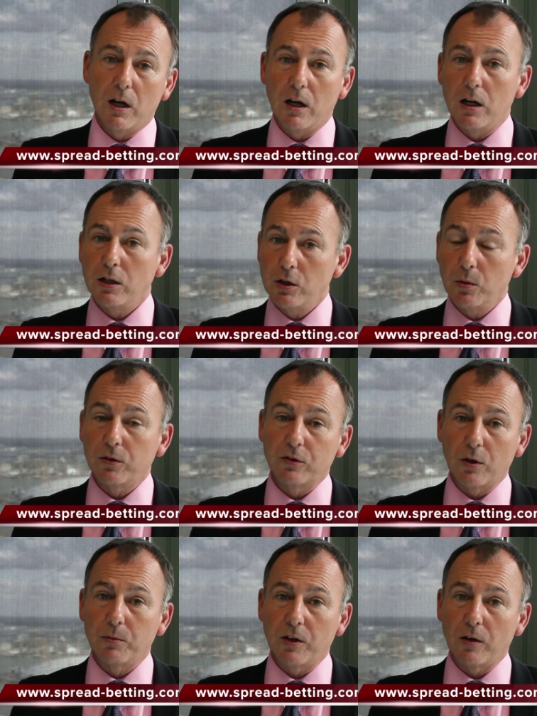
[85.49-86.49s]
uh, you are
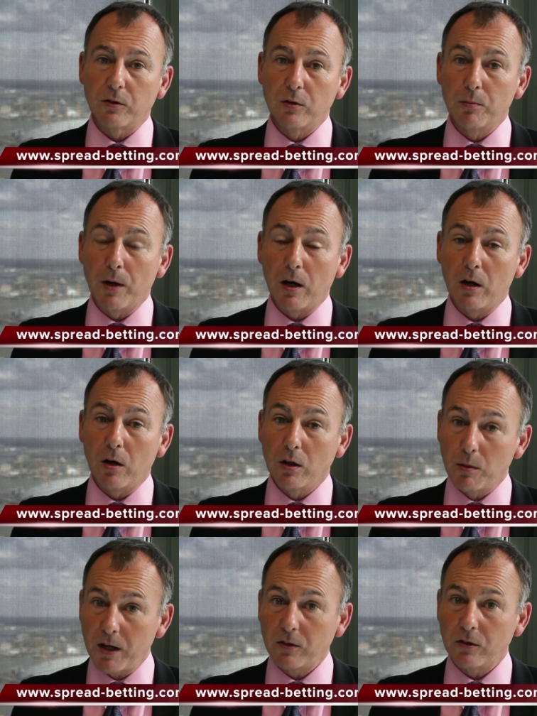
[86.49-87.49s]
stopped out on the, uh,
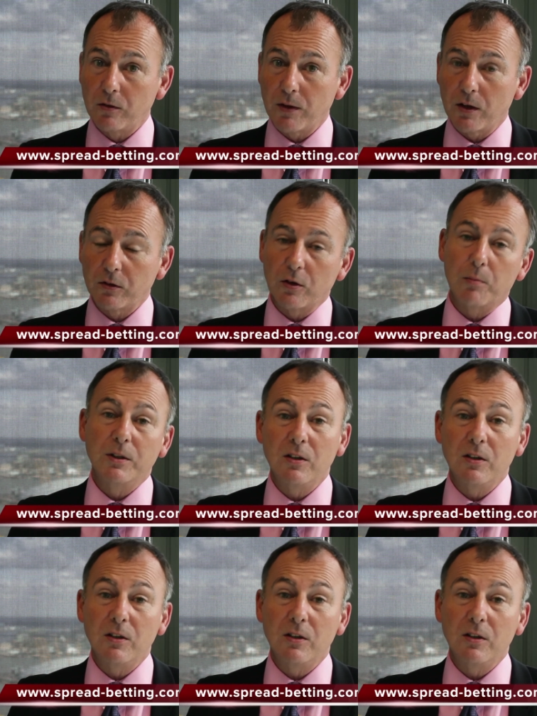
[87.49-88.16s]
on the basis of that stop,